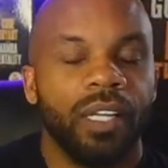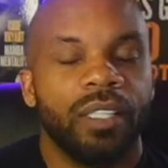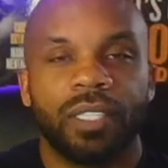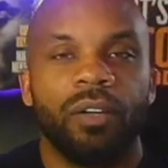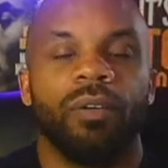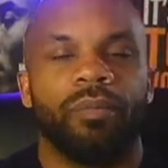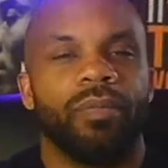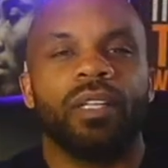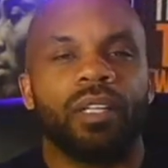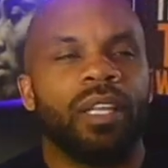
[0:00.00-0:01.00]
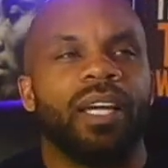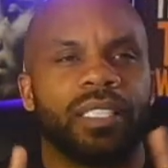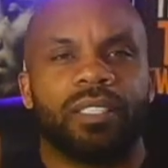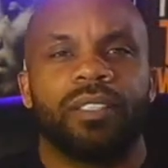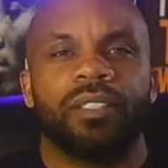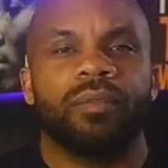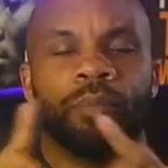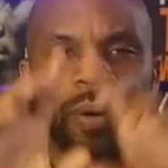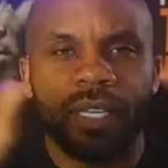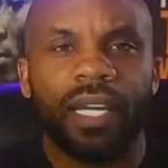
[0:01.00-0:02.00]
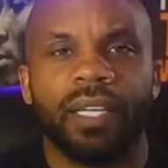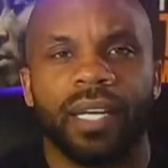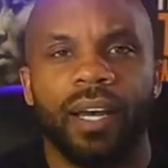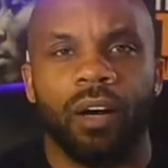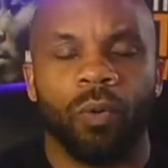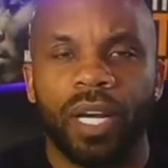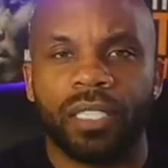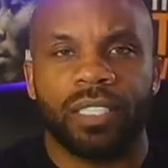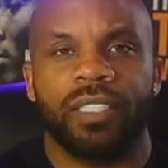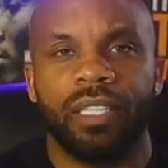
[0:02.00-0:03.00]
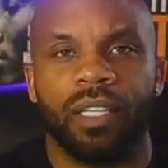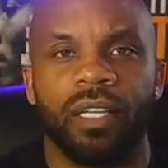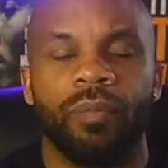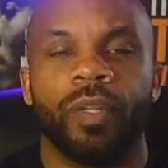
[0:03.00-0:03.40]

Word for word: So let's break that down, what I just did.